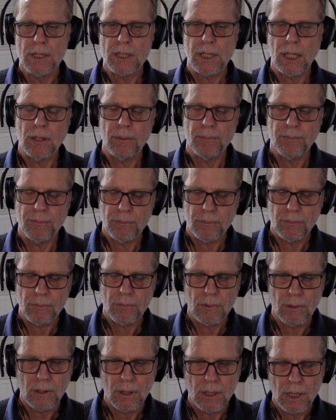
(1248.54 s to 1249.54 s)
So,
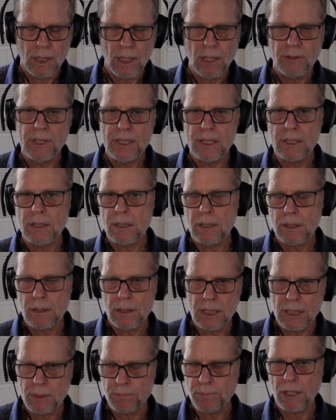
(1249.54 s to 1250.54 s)

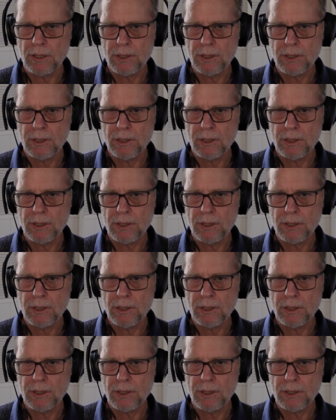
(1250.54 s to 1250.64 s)
this